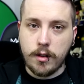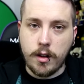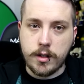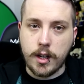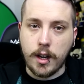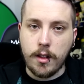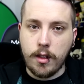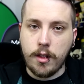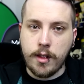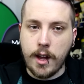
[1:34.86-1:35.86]
It's like
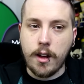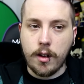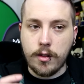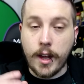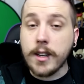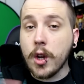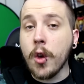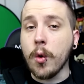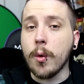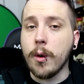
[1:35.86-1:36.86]
they
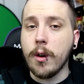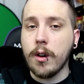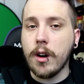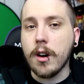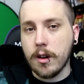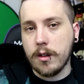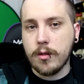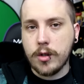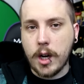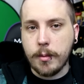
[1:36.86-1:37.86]
too are
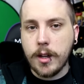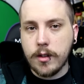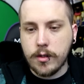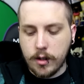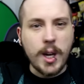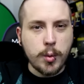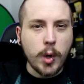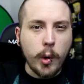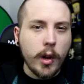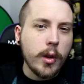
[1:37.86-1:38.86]
Japanese. Things were
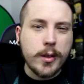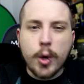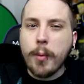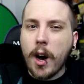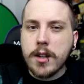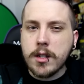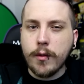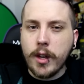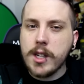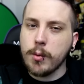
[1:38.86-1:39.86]
going a little too
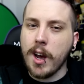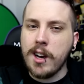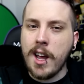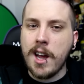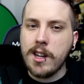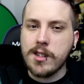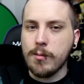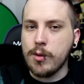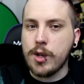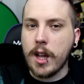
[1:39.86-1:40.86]
positively, so we had to add in
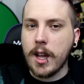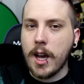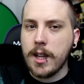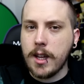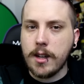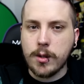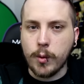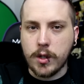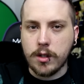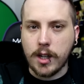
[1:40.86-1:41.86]
some janai desu,
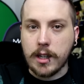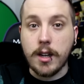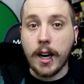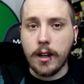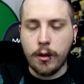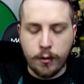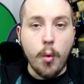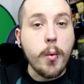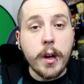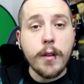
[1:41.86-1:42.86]
which is like negative.
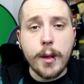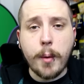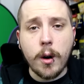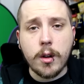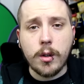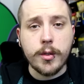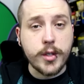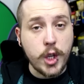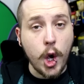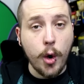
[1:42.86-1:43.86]
We went over the
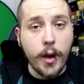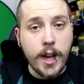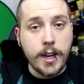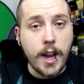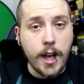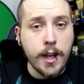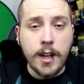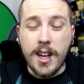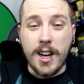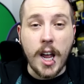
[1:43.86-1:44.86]
particles yo and
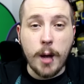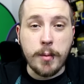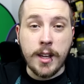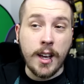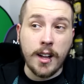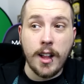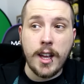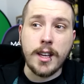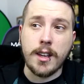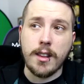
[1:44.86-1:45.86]
ne being
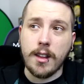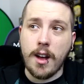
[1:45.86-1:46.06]
like